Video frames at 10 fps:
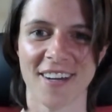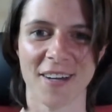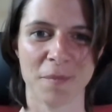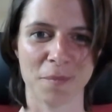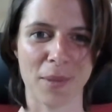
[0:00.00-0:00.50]

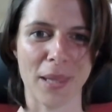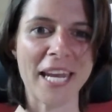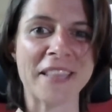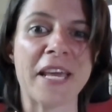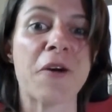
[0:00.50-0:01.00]

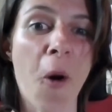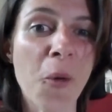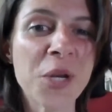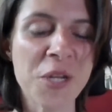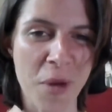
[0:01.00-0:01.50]
planning their
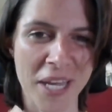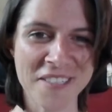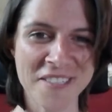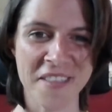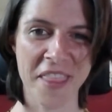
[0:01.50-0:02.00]
own
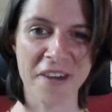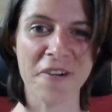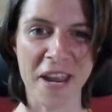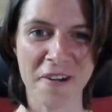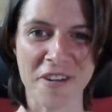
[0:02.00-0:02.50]
events in
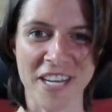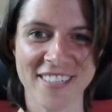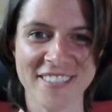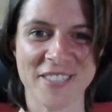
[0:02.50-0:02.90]
their area.